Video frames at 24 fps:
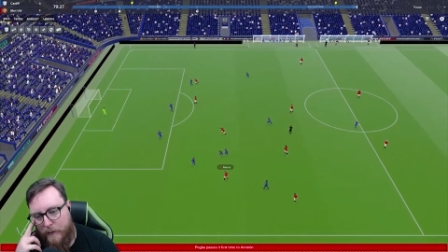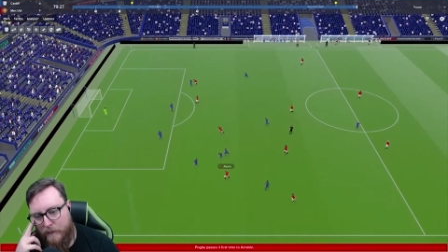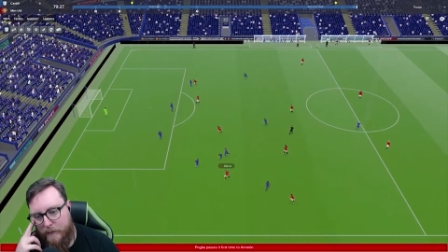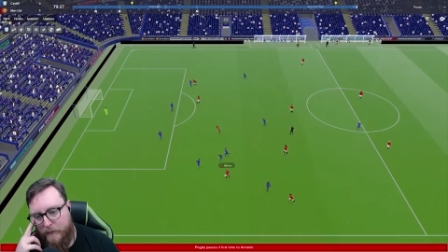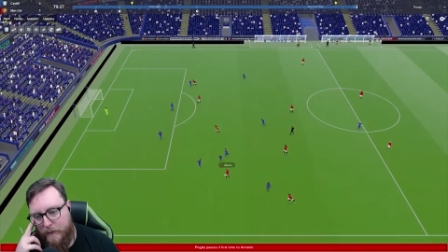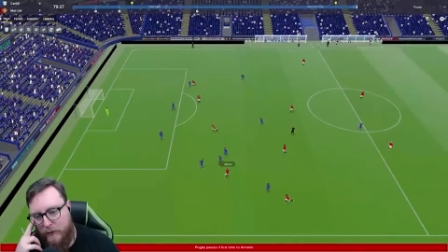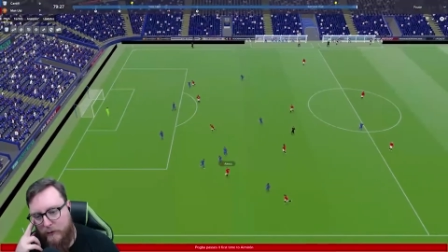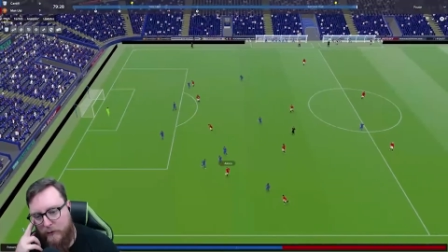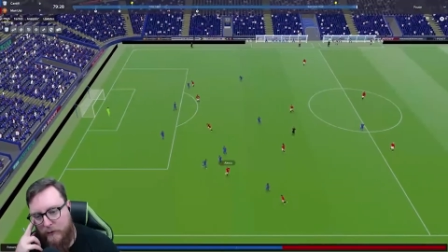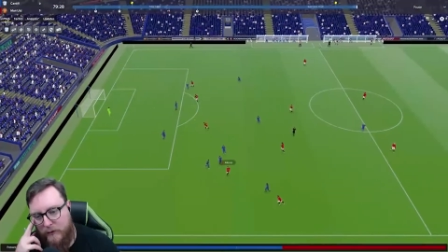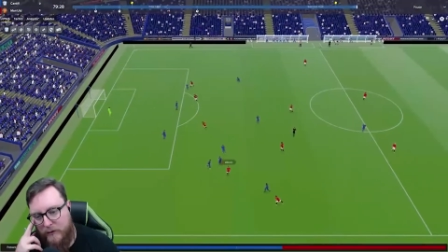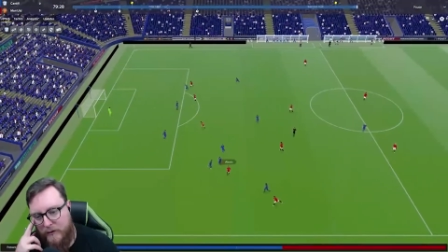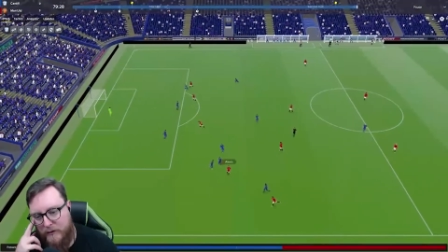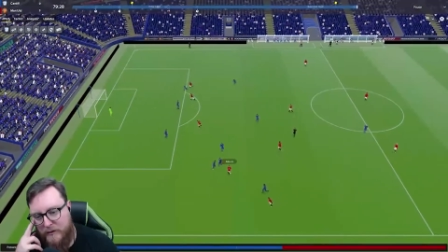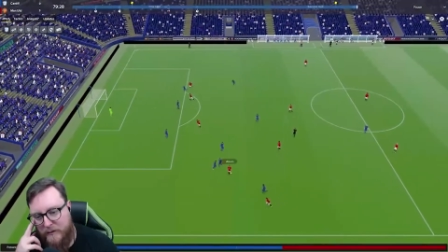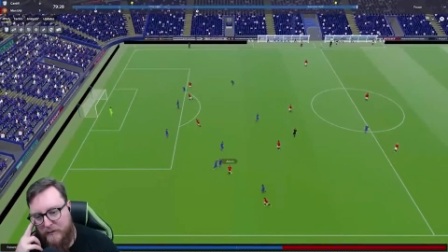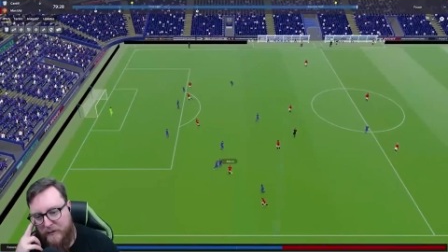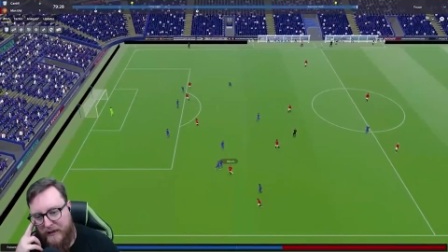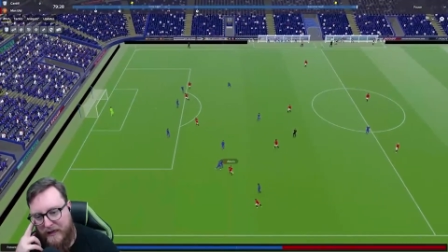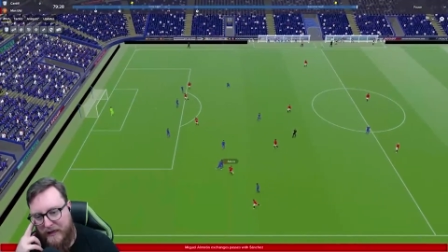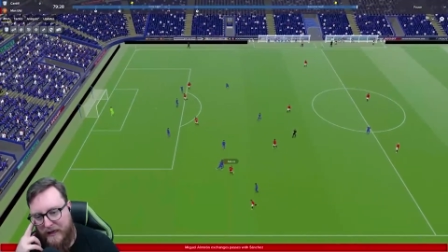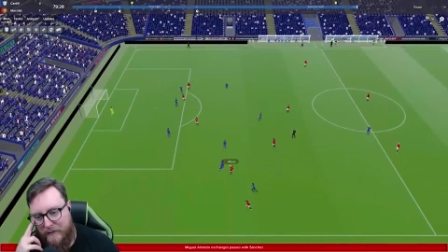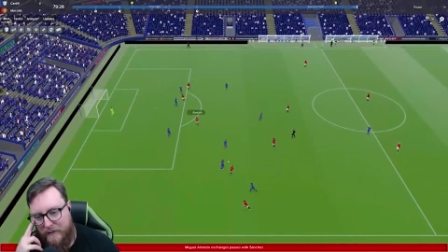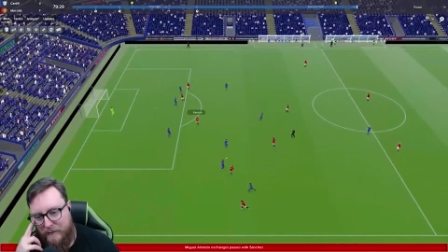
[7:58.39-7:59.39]
Don't do this to me,
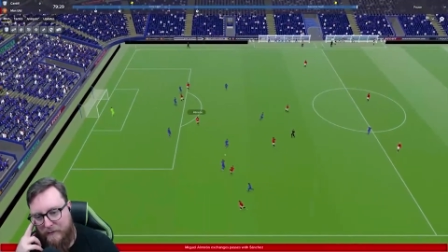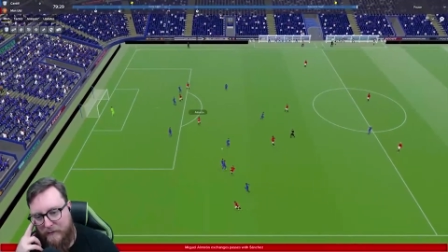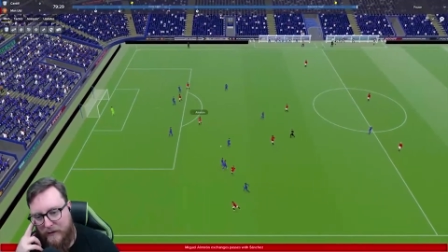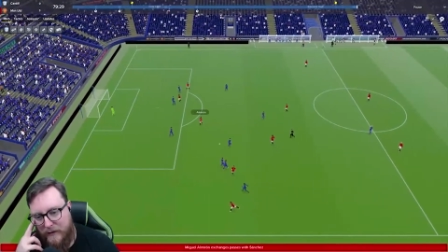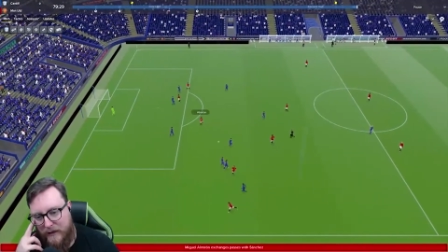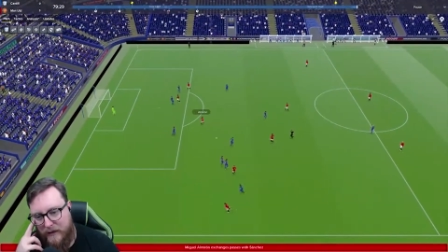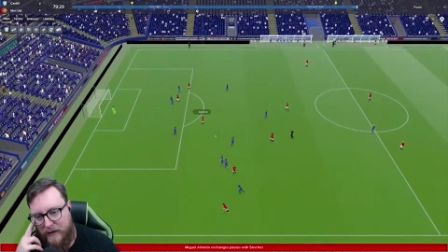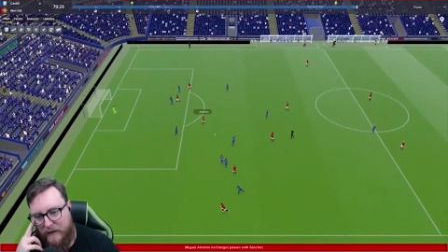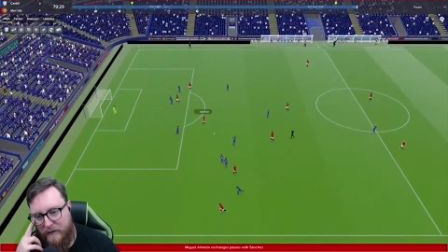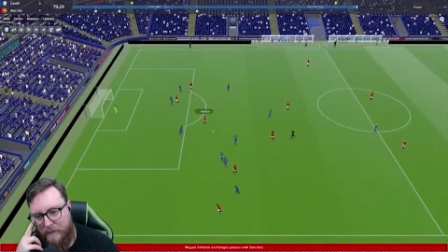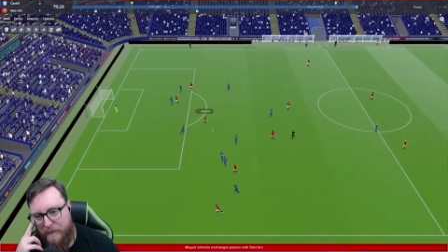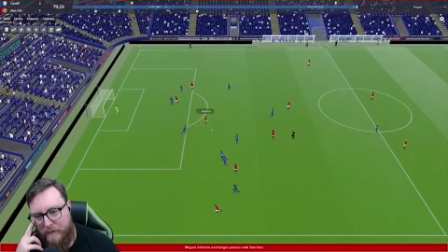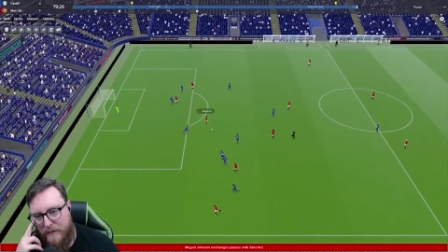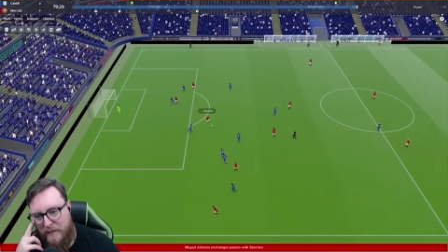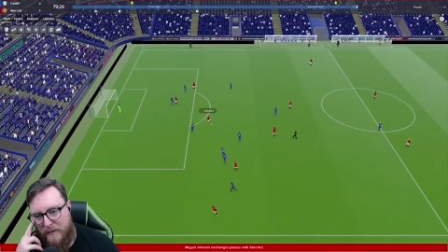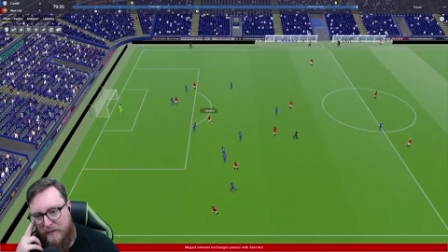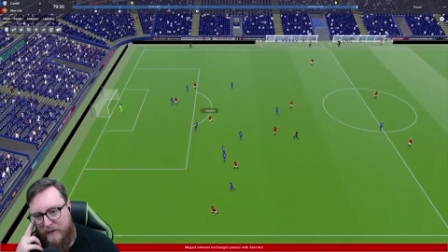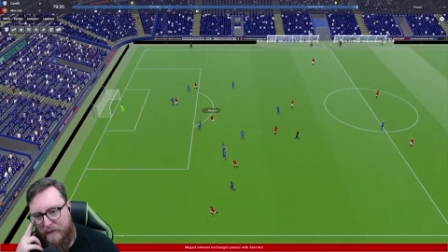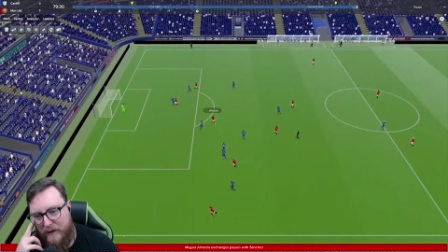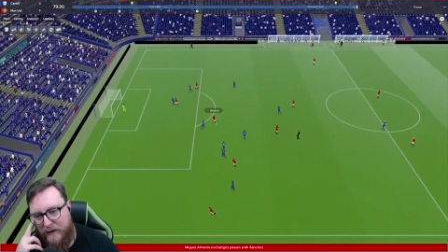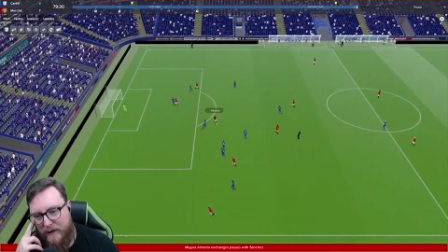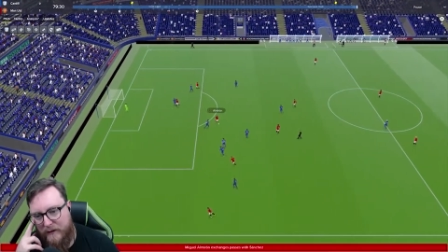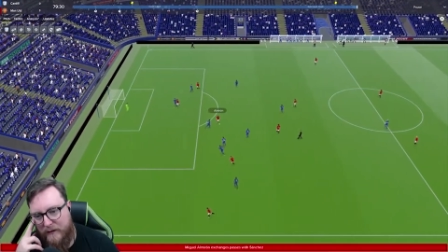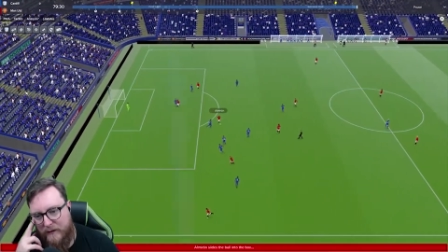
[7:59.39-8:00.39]
game. Like, make me
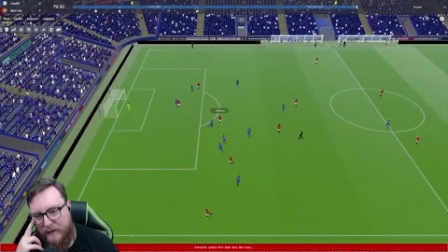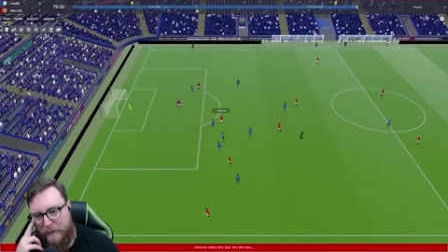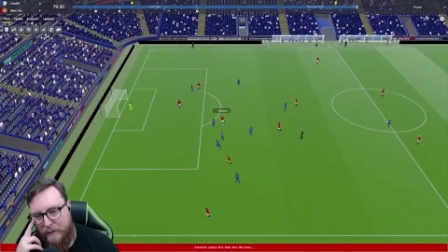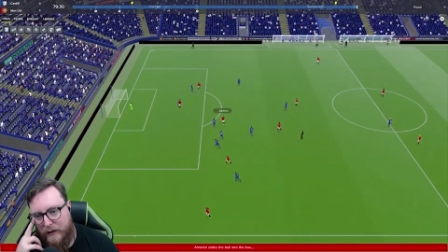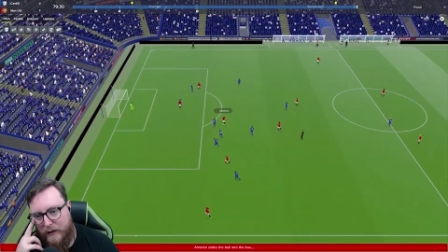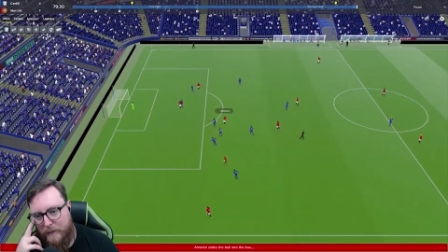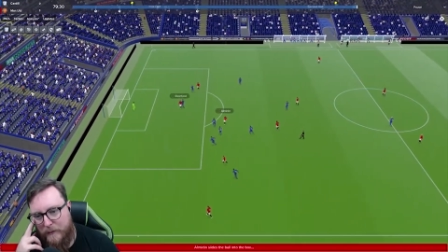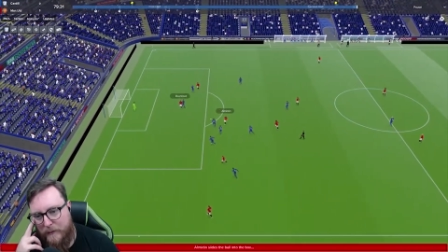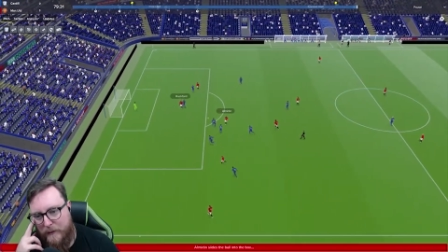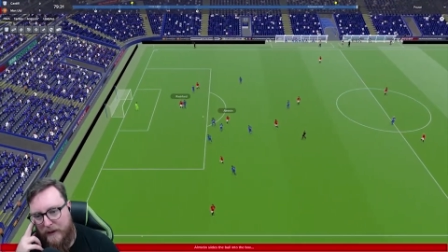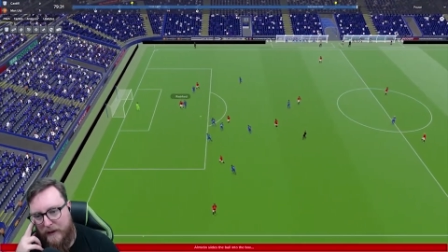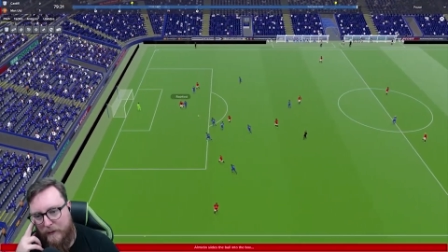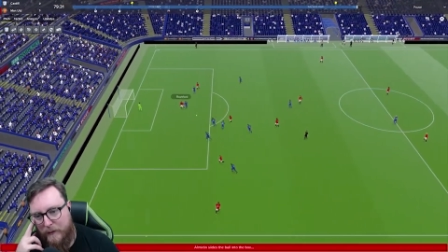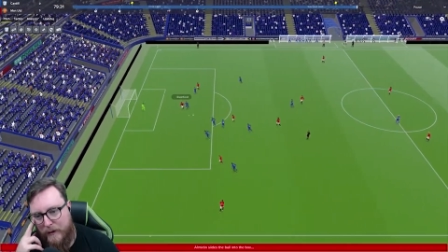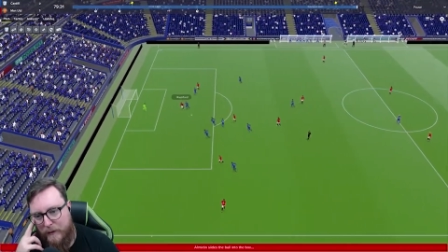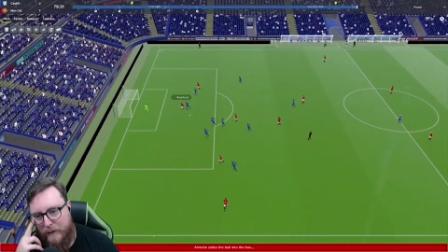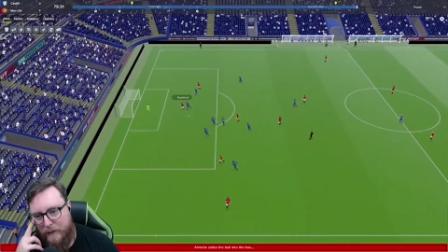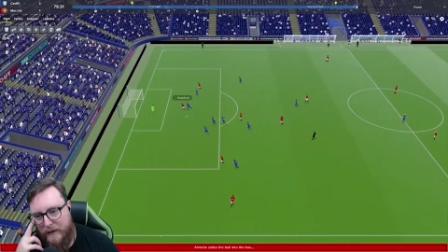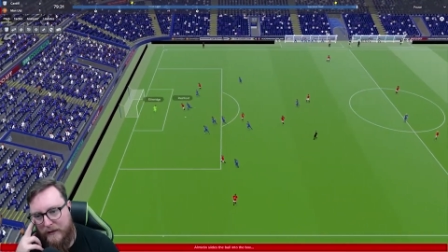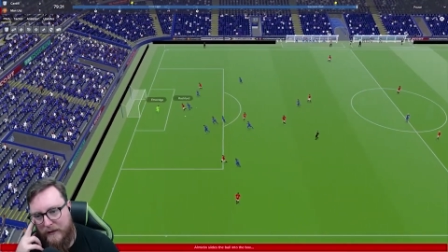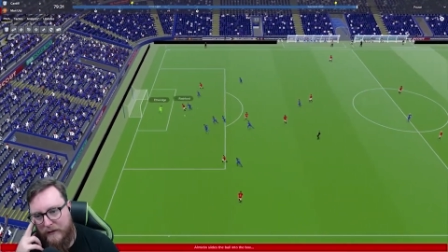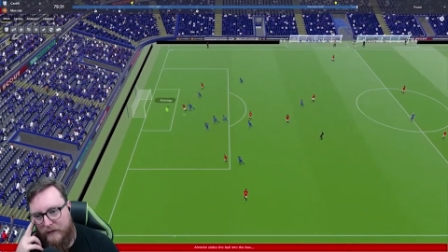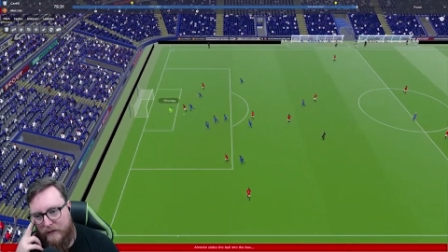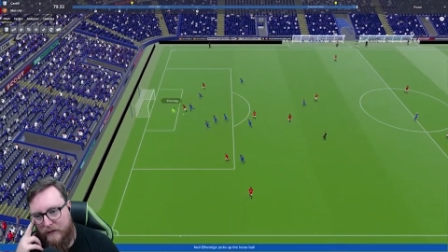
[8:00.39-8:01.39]
think that we're going to play well and
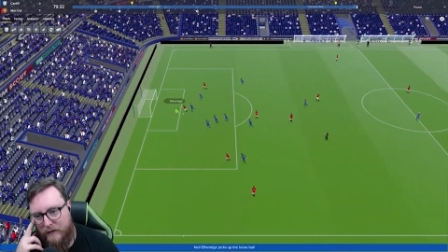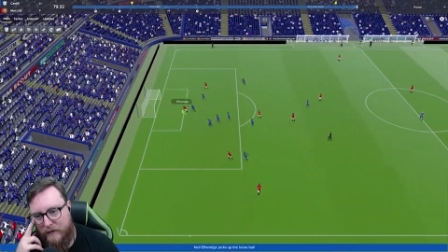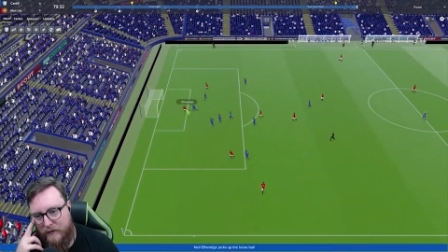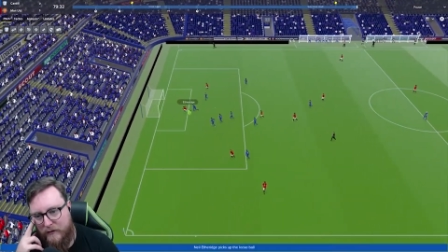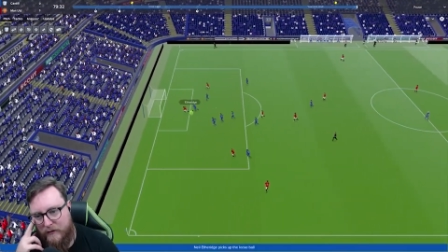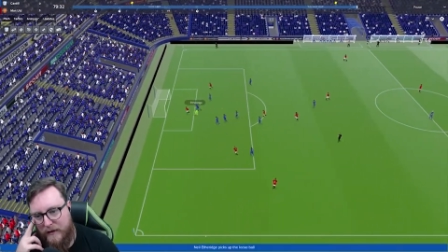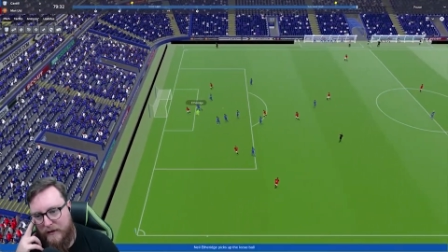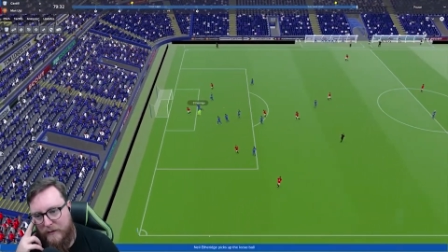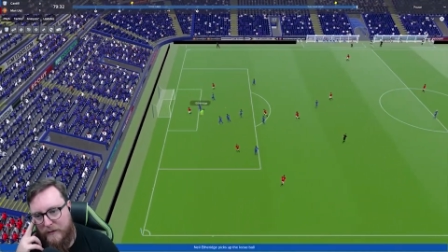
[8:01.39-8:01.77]
then just let